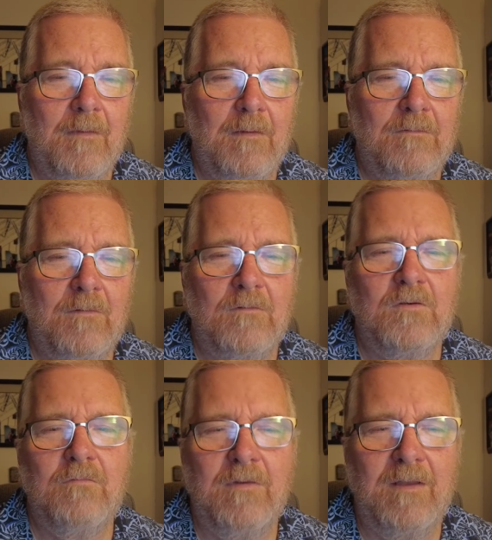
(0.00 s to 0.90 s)
So
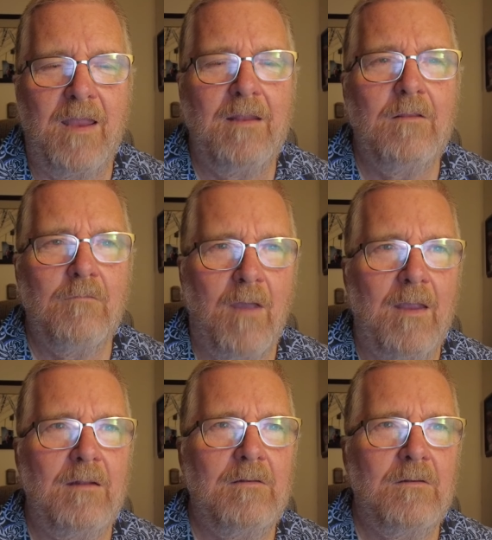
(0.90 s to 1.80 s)
just retain the
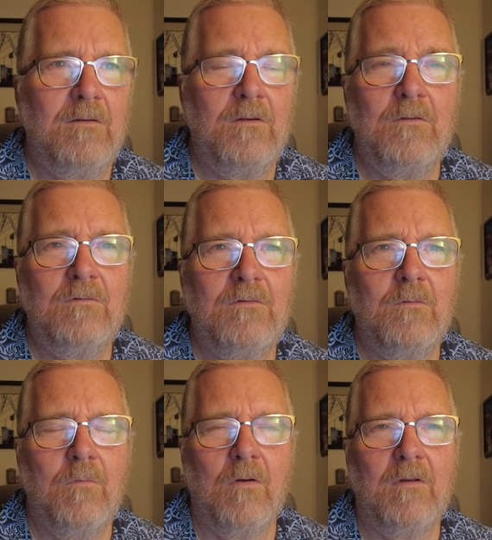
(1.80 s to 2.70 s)
right to use the
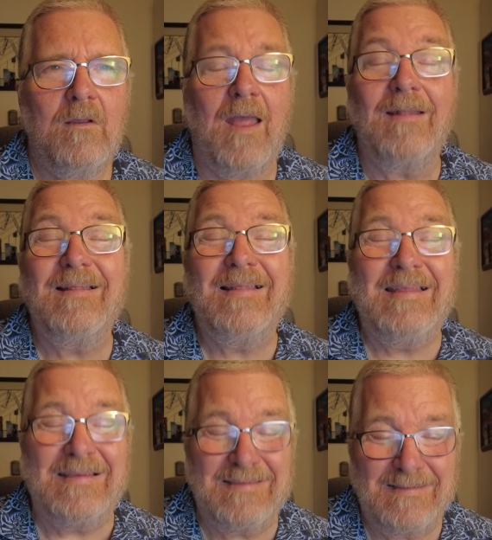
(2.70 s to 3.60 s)
work at
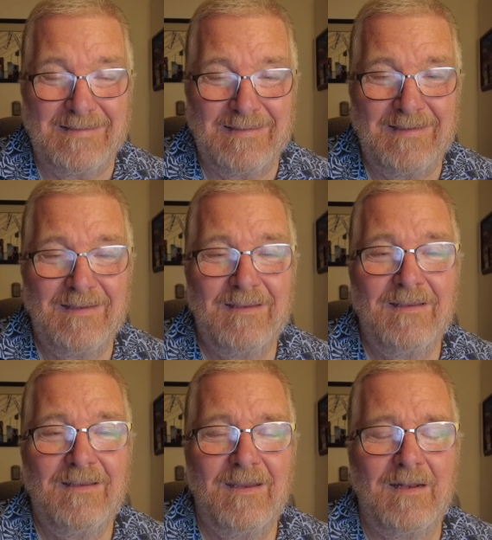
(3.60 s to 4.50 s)
least
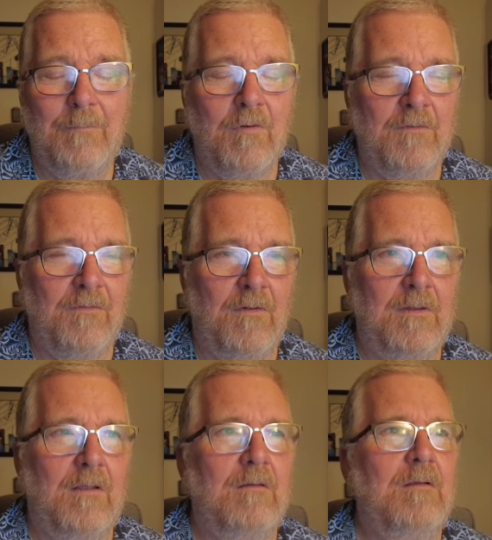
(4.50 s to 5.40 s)
in a
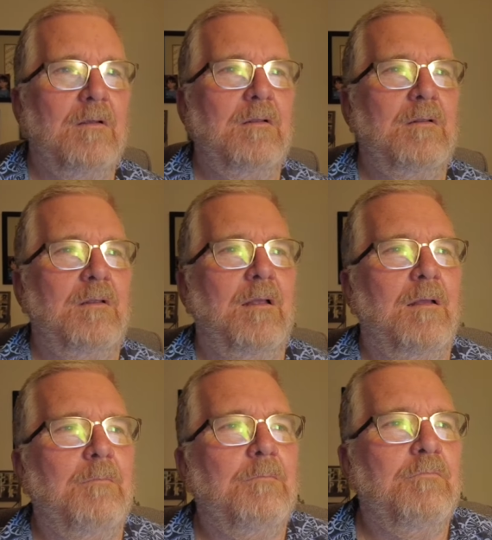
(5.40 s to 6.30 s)
portfolio,
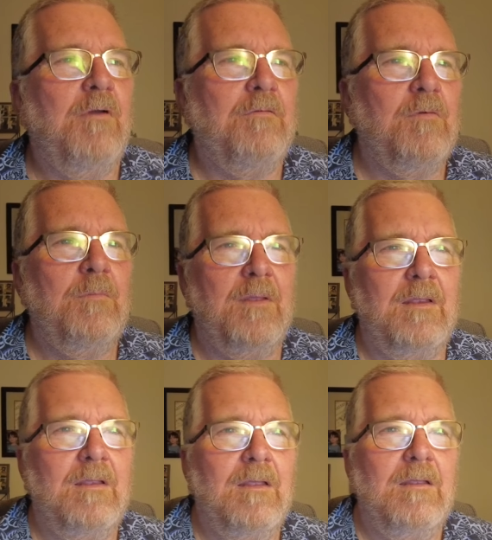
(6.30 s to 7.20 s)

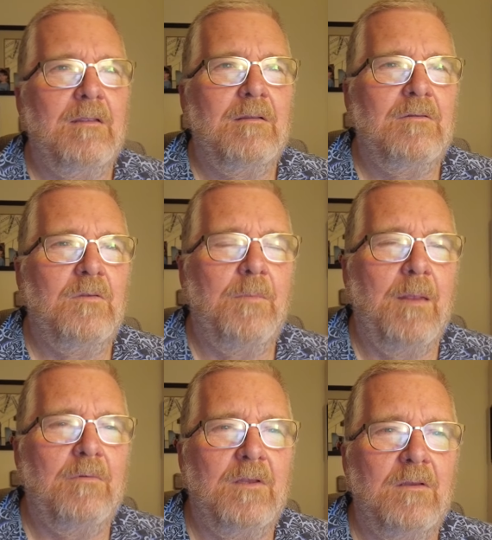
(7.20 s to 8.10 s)
preferably to be
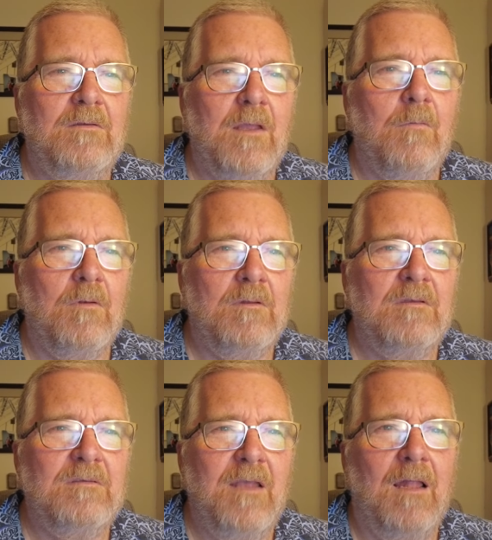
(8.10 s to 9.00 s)
able to use that work to
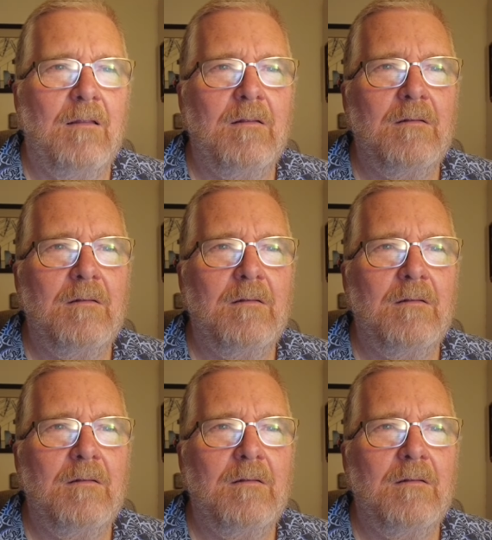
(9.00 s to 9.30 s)
sell,